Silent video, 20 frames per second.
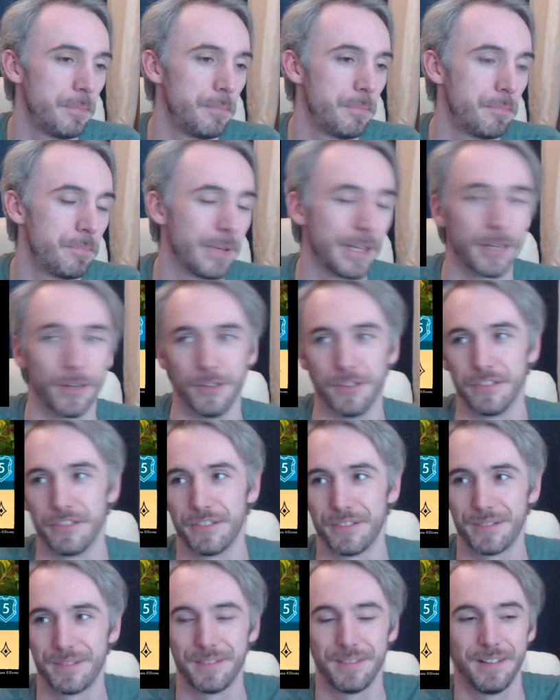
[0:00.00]
because
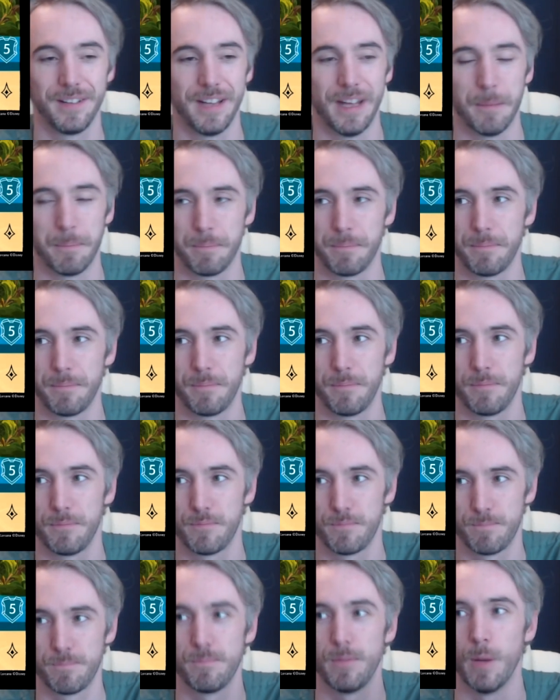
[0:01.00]
it
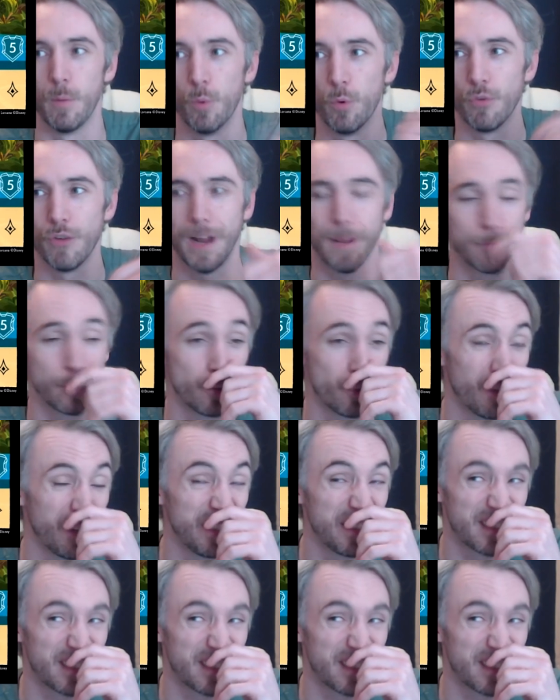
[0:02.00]
won't ramp you twice,